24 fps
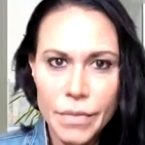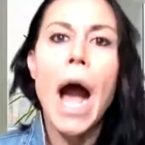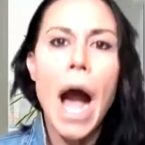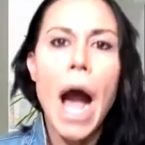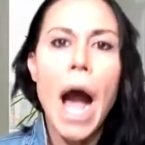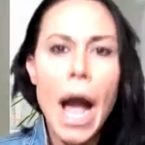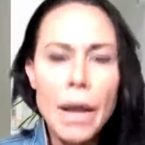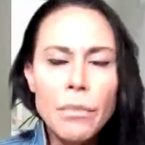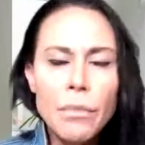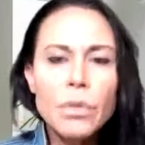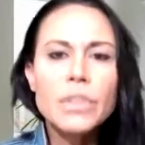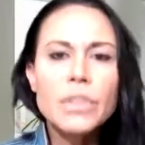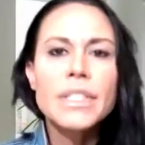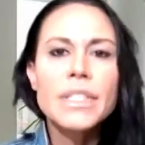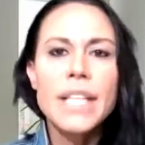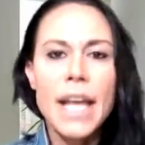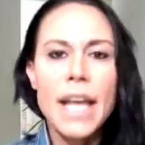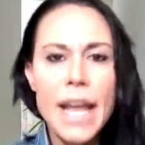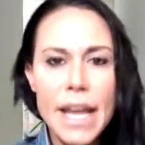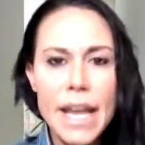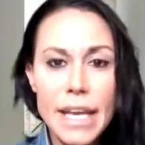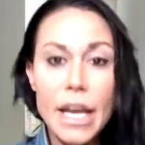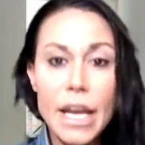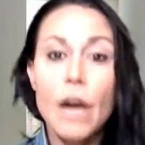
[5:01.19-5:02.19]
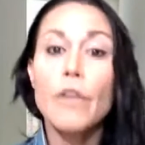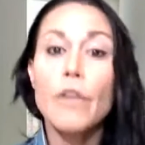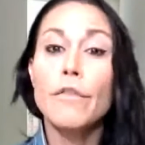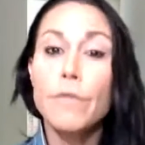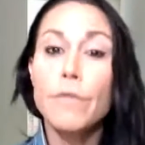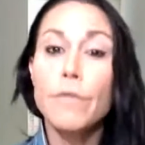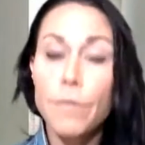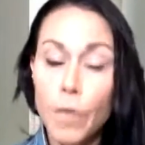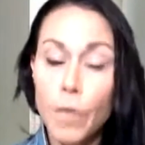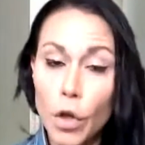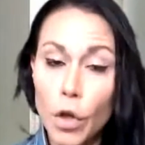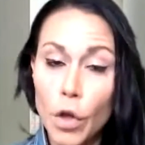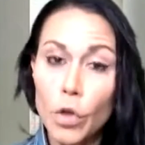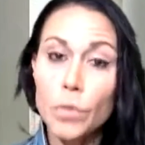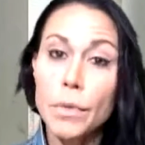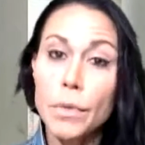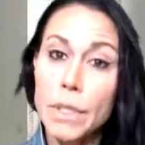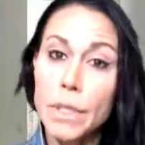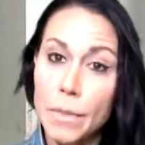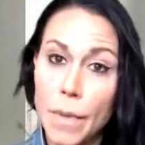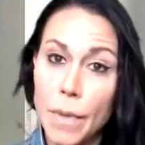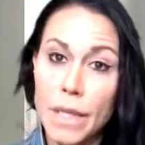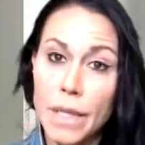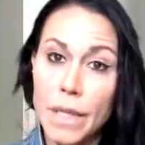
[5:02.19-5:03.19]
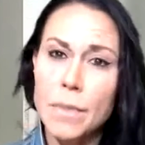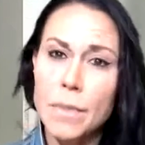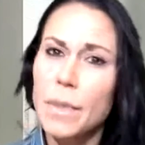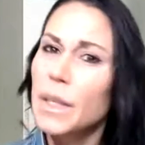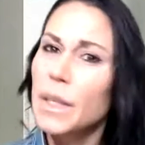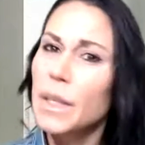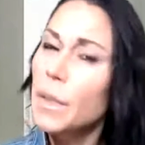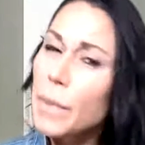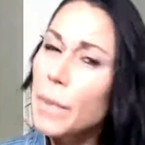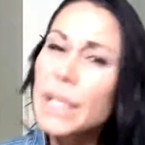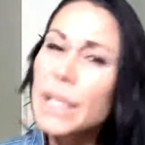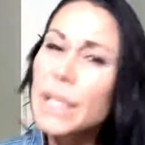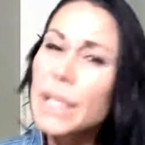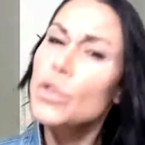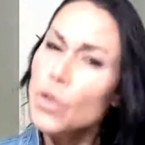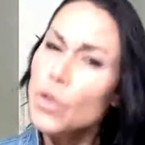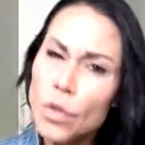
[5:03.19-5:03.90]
I will take full responsibility, because I